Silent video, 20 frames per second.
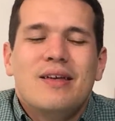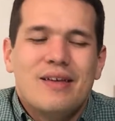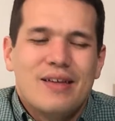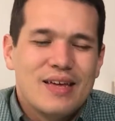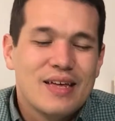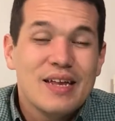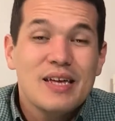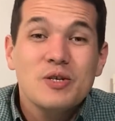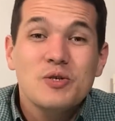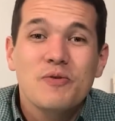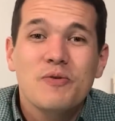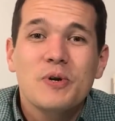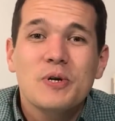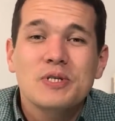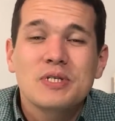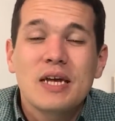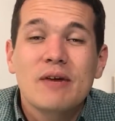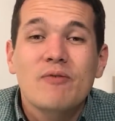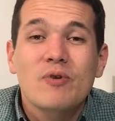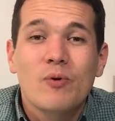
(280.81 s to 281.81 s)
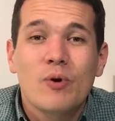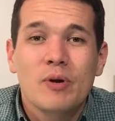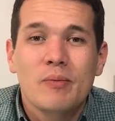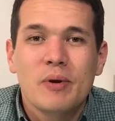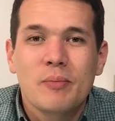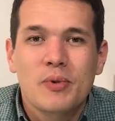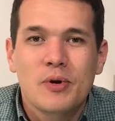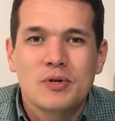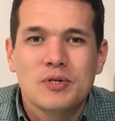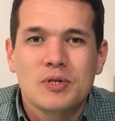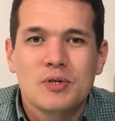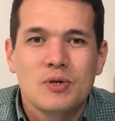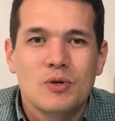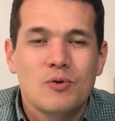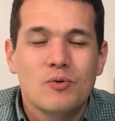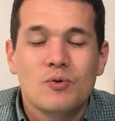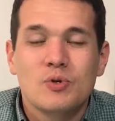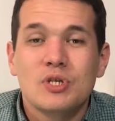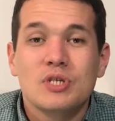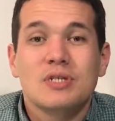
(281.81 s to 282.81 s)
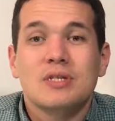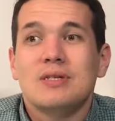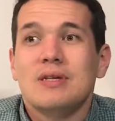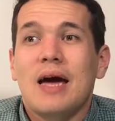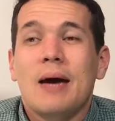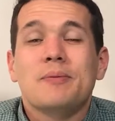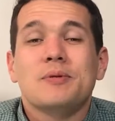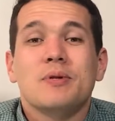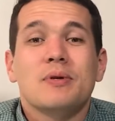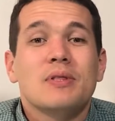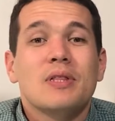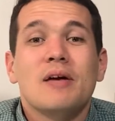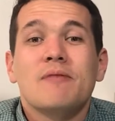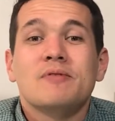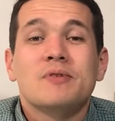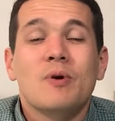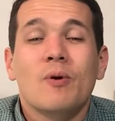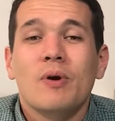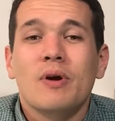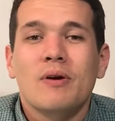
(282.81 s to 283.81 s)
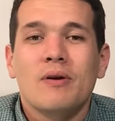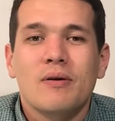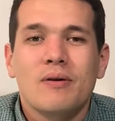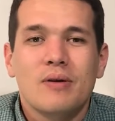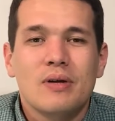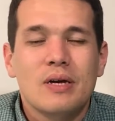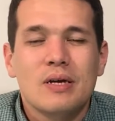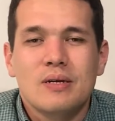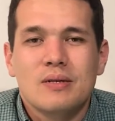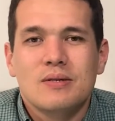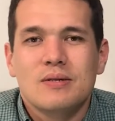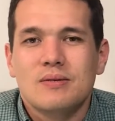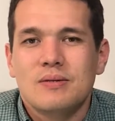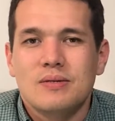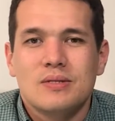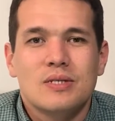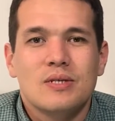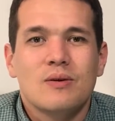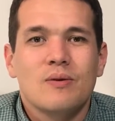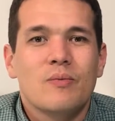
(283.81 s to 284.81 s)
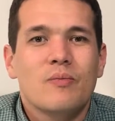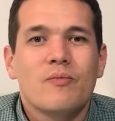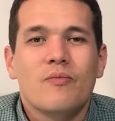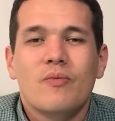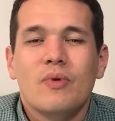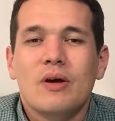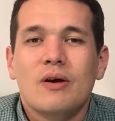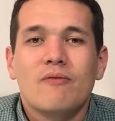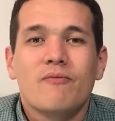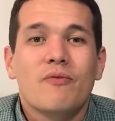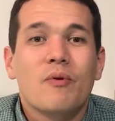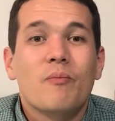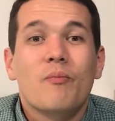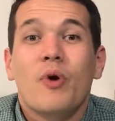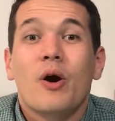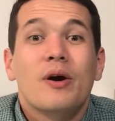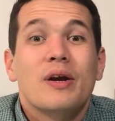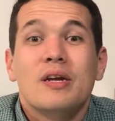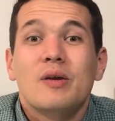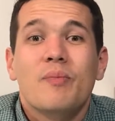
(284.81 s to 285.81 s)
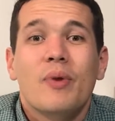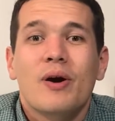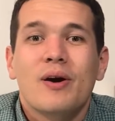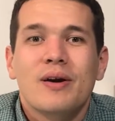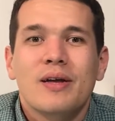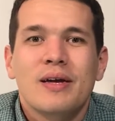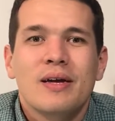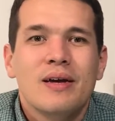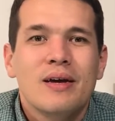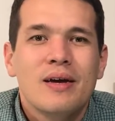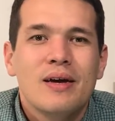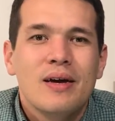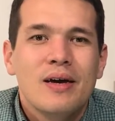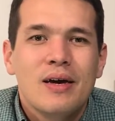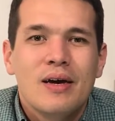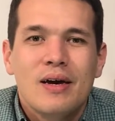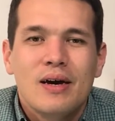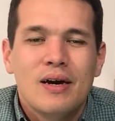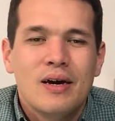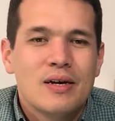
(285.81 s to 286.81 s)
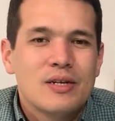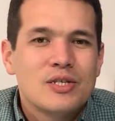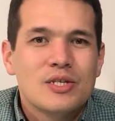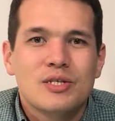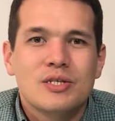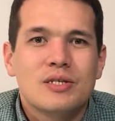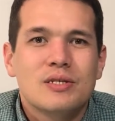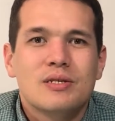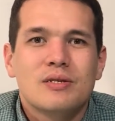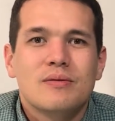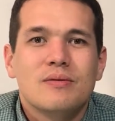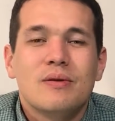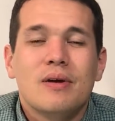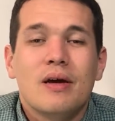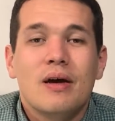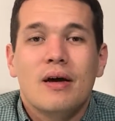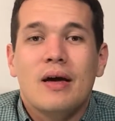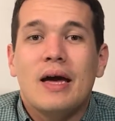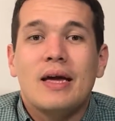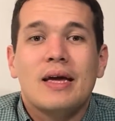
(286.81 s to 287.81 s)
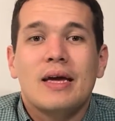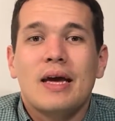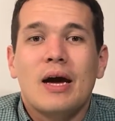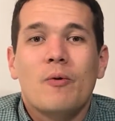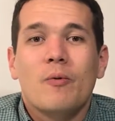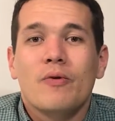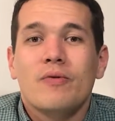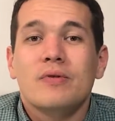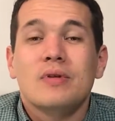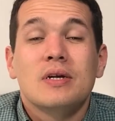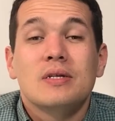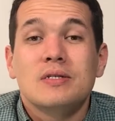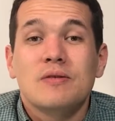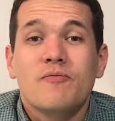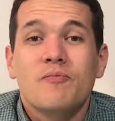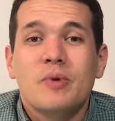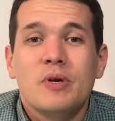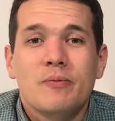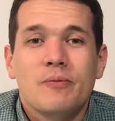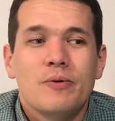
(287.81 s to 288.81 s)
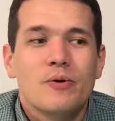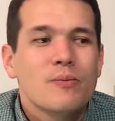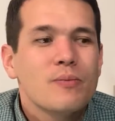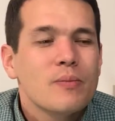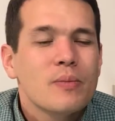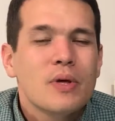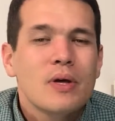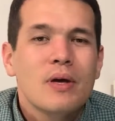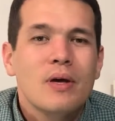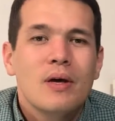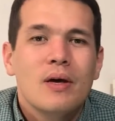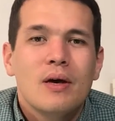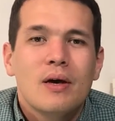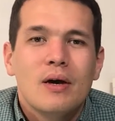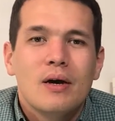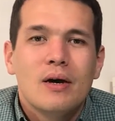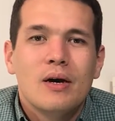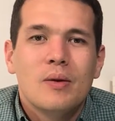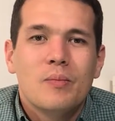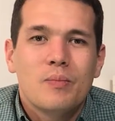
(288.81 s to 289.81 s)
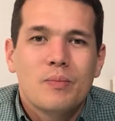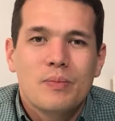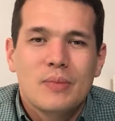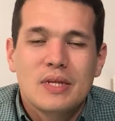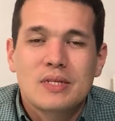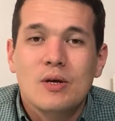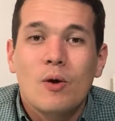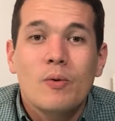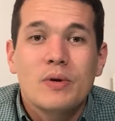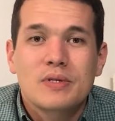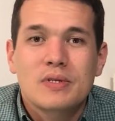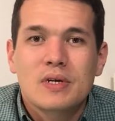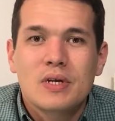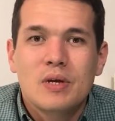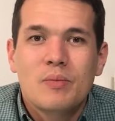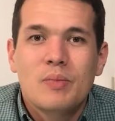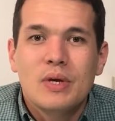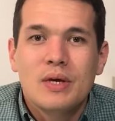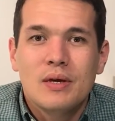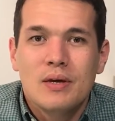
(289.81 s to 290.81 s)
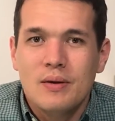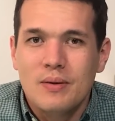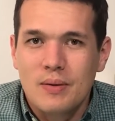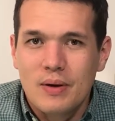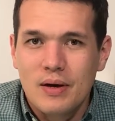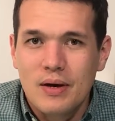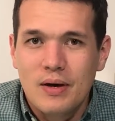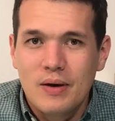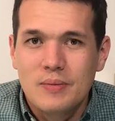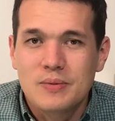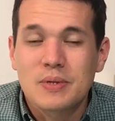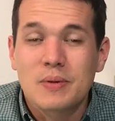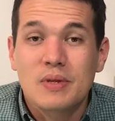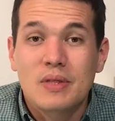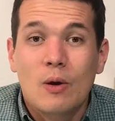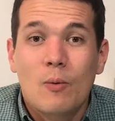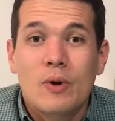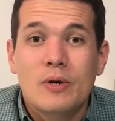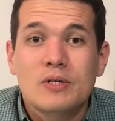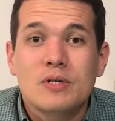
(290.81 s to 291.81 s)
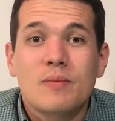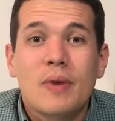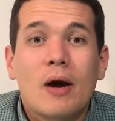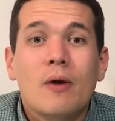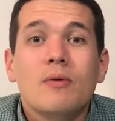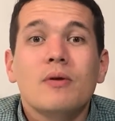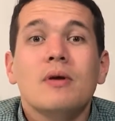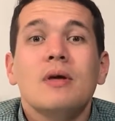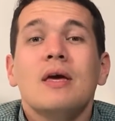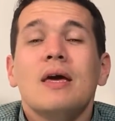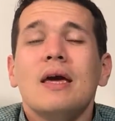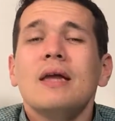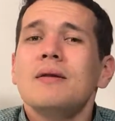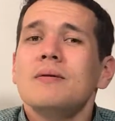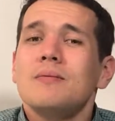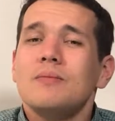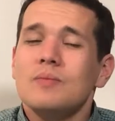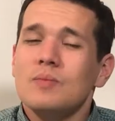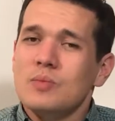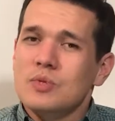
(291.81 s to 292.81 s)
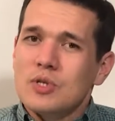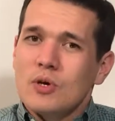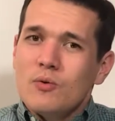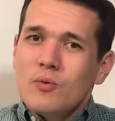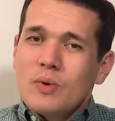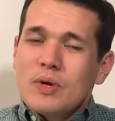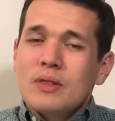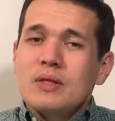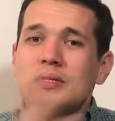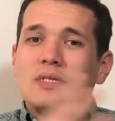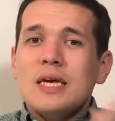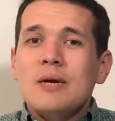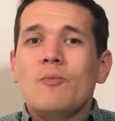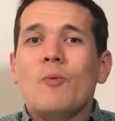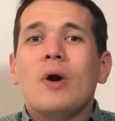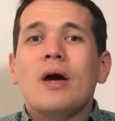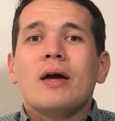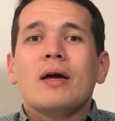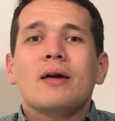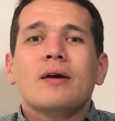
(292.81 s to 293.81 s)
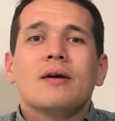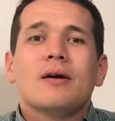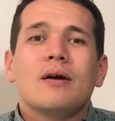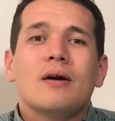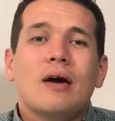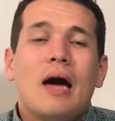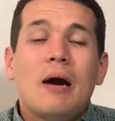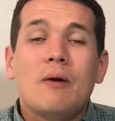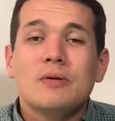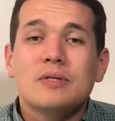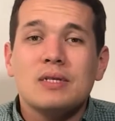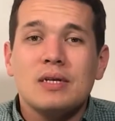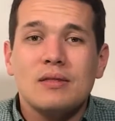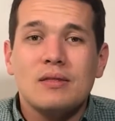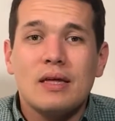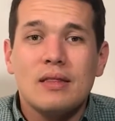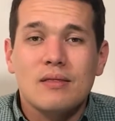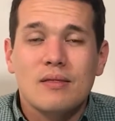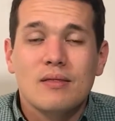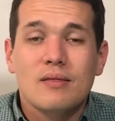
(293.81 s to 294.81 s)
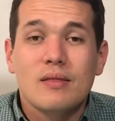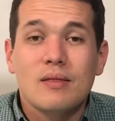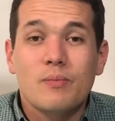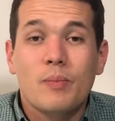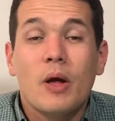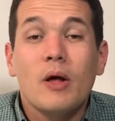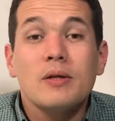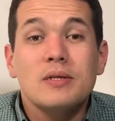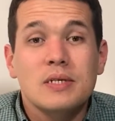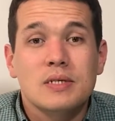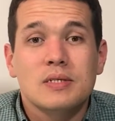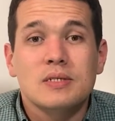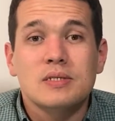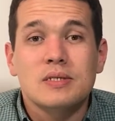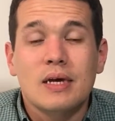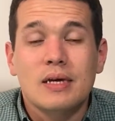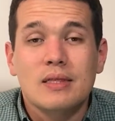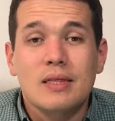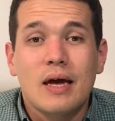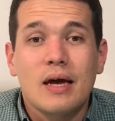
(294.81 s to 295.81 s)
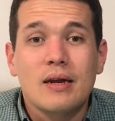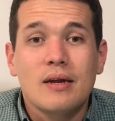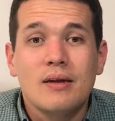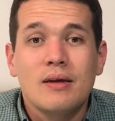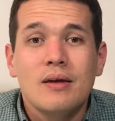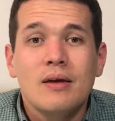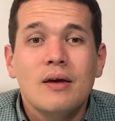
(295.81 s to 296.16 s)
introvert is never going to be a person who just absolutely loves going from party to party, just hanging out with tons of people. That's always going to be something that wears them out. So in the same way, I would say that politics is like that.